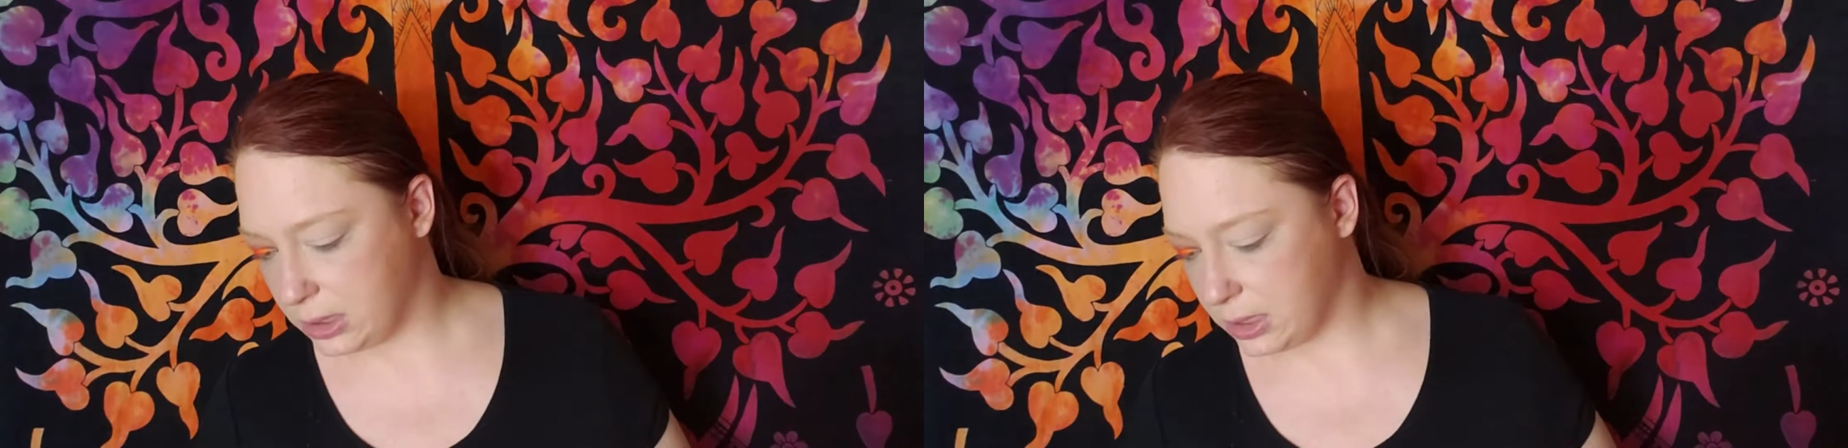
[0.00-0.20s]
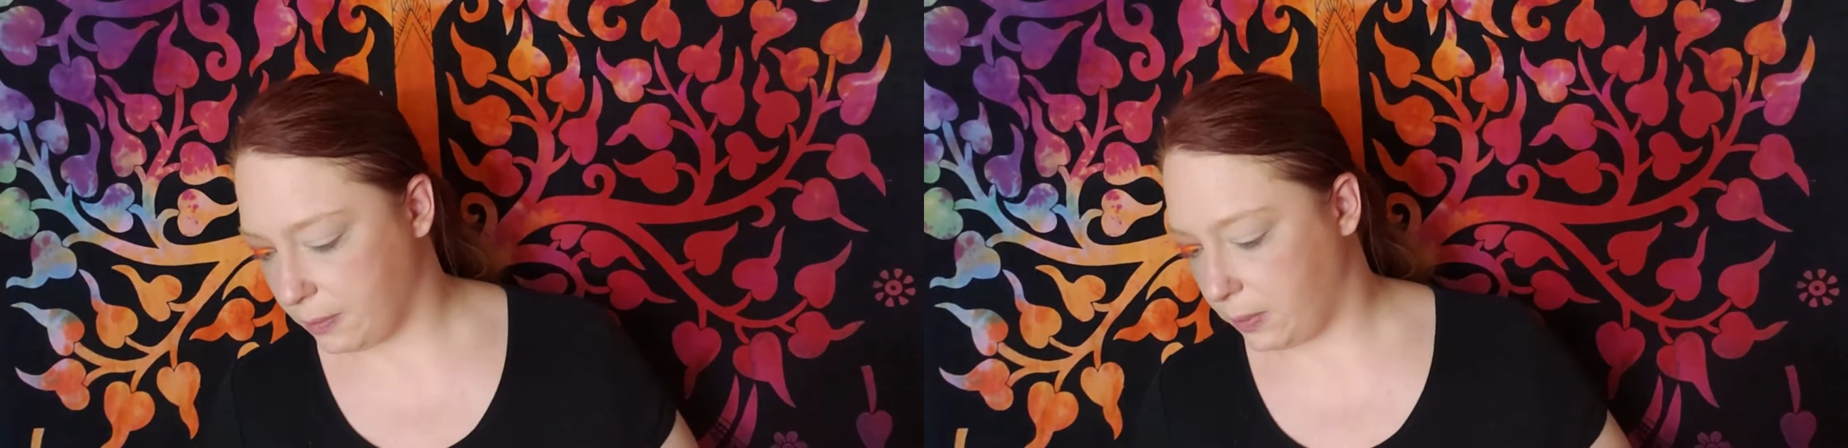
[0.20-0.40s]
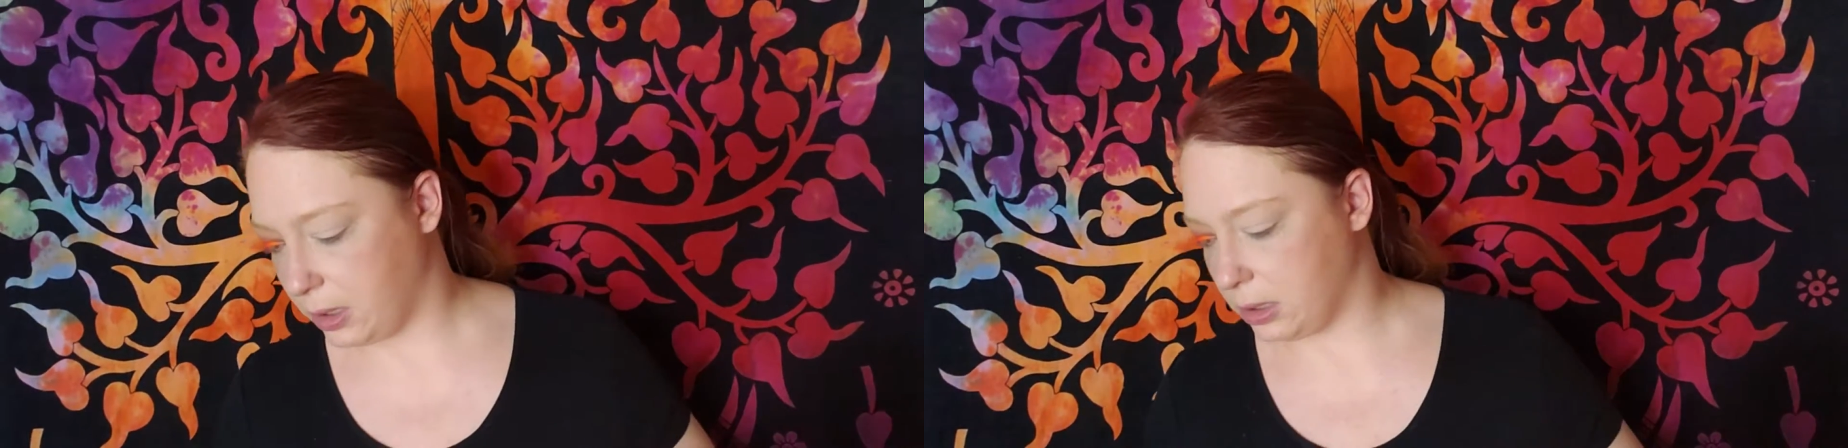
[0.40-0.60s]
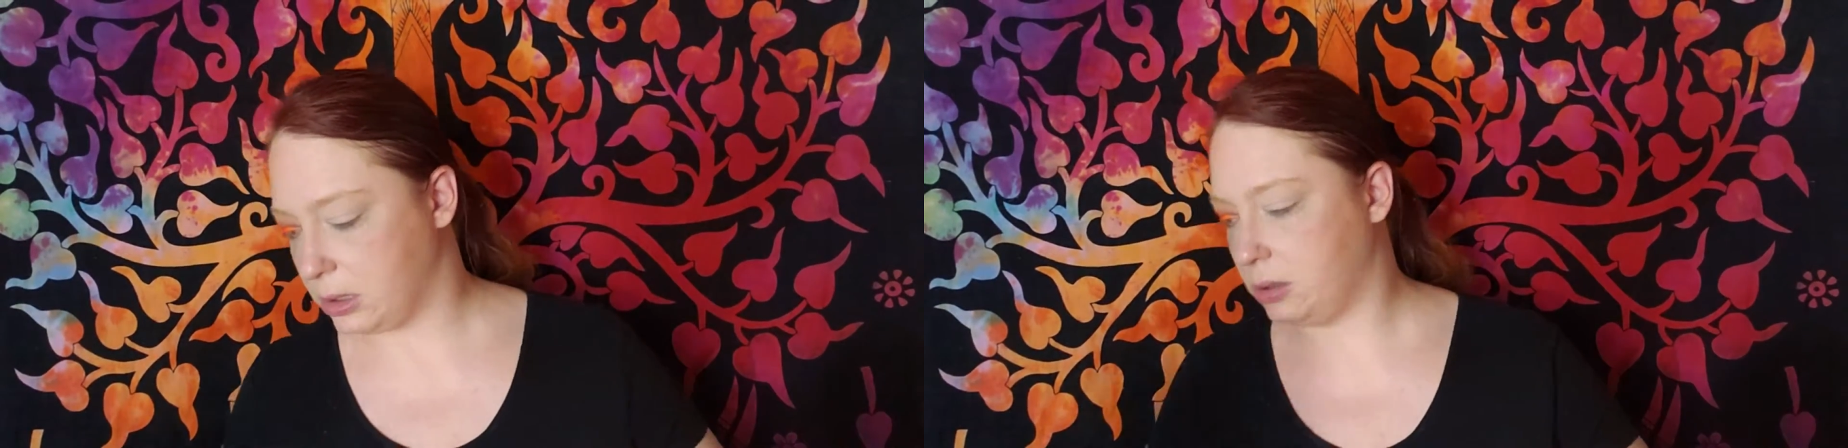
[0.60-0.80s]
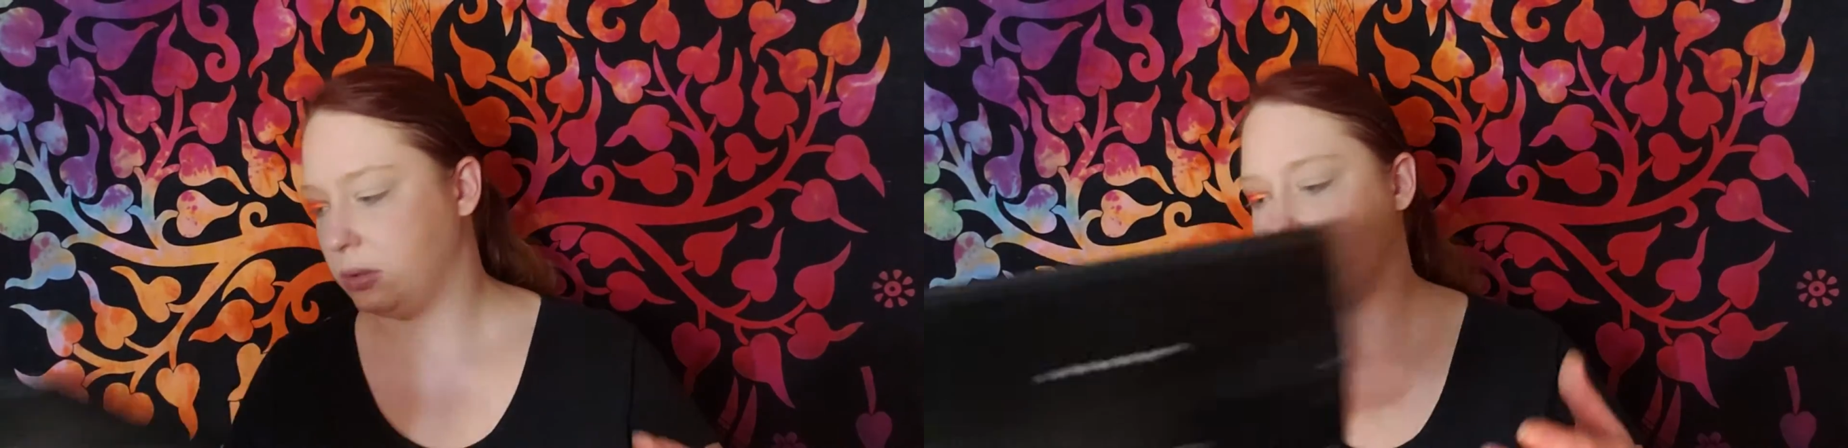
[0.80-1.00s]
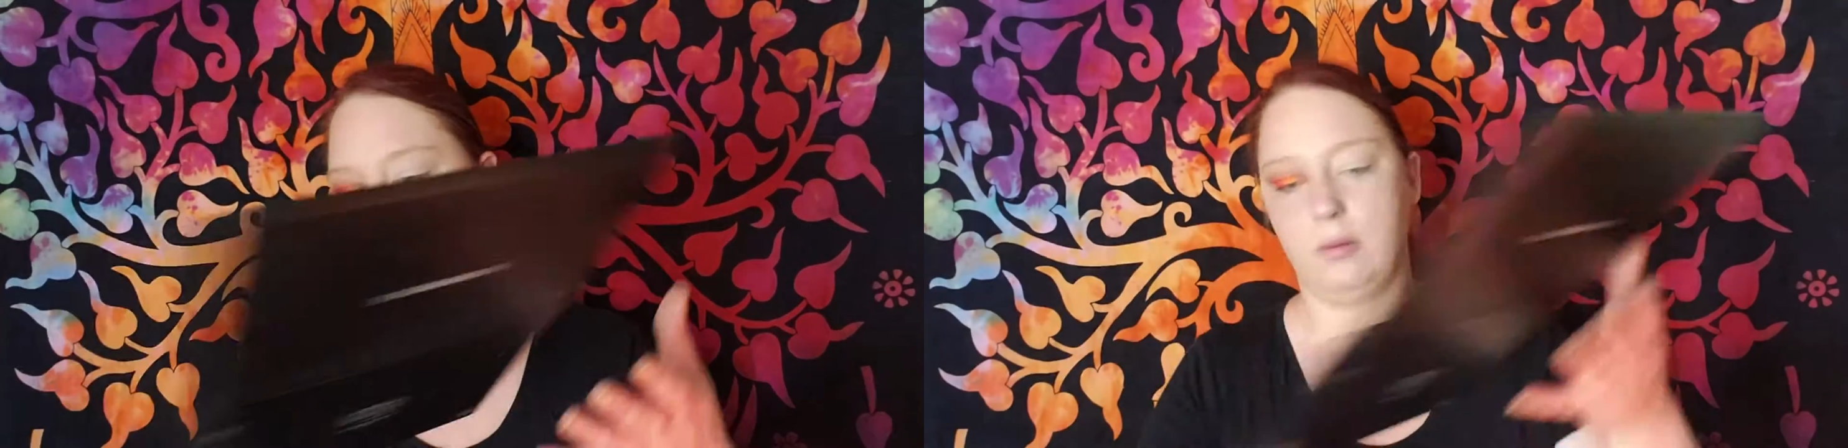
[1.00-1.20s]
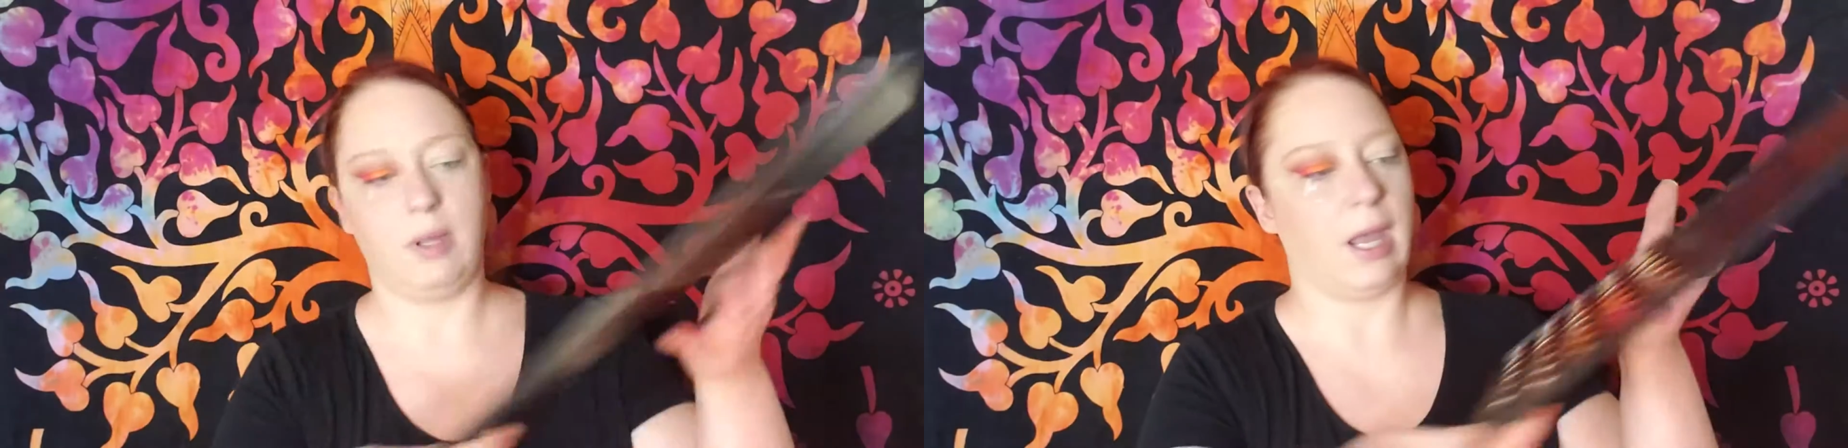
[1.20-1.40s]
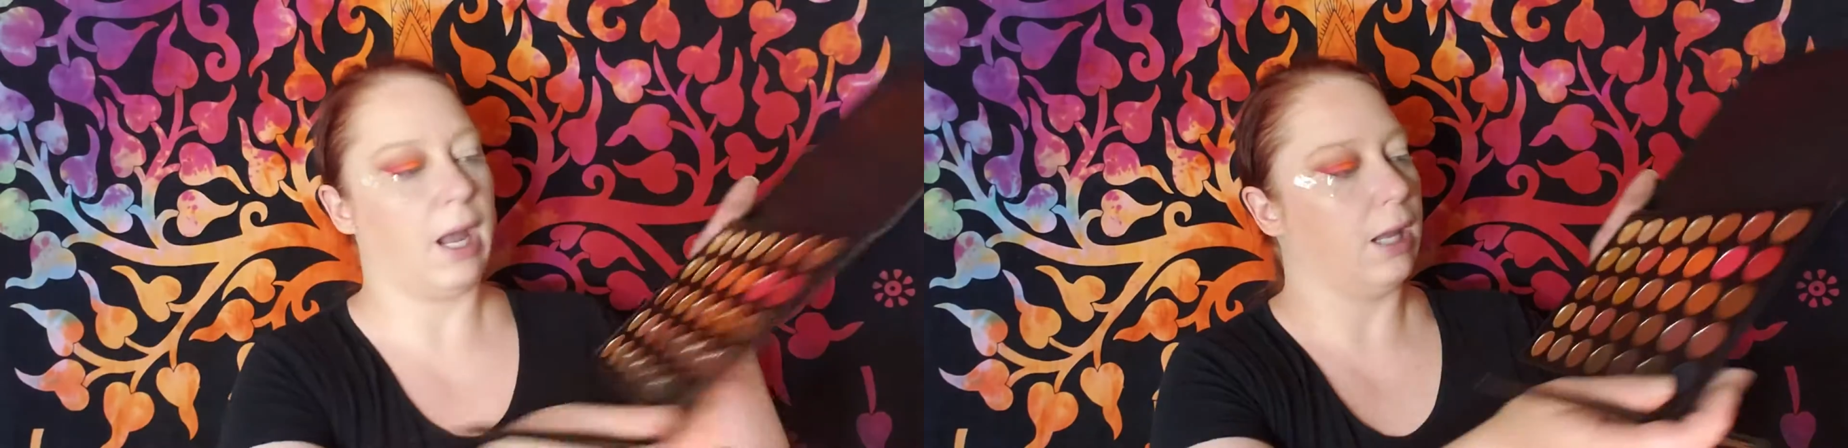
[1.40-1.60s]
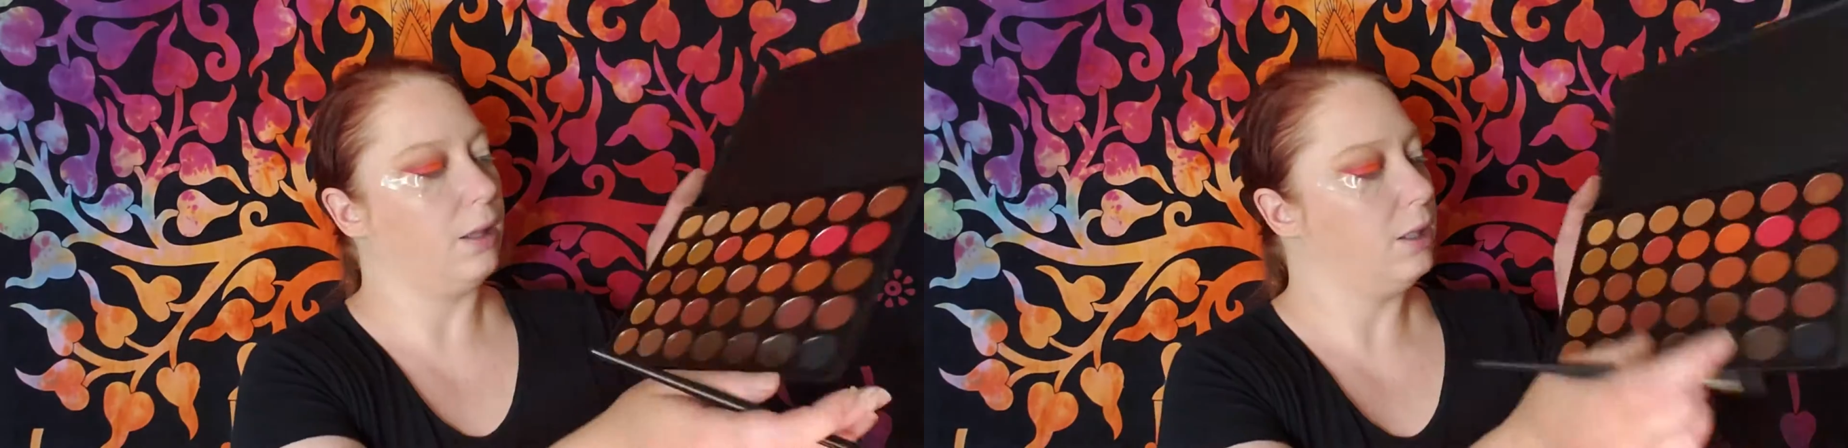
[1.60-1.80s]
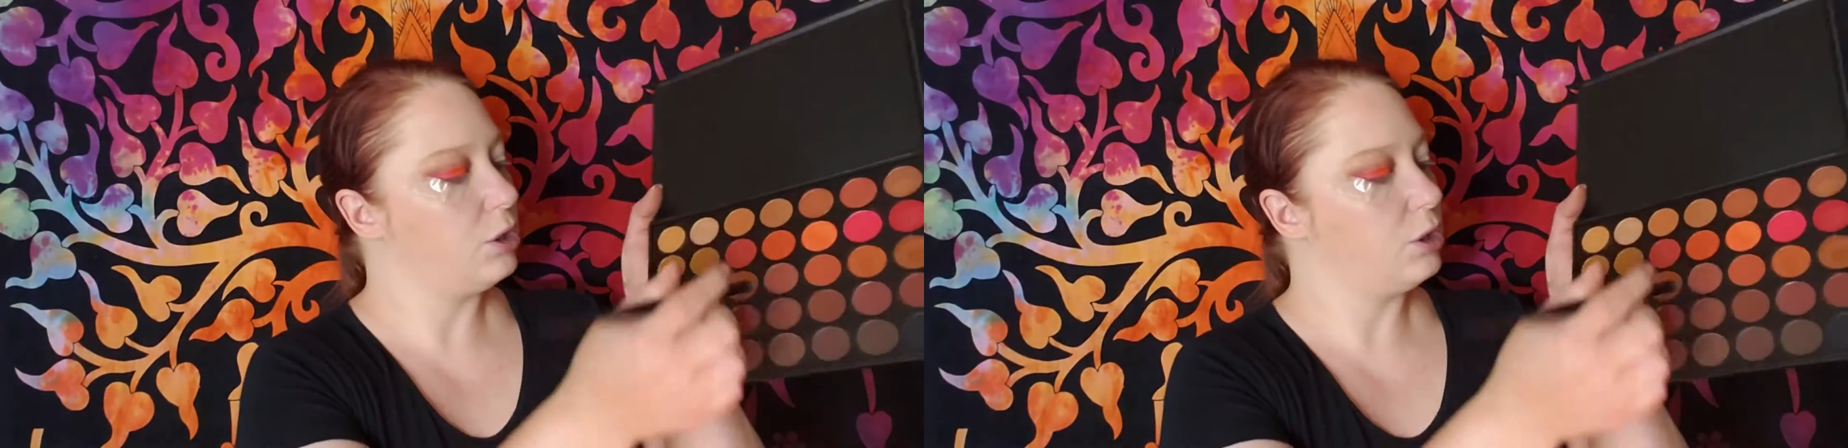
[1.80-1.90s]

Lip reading: dip into that highlight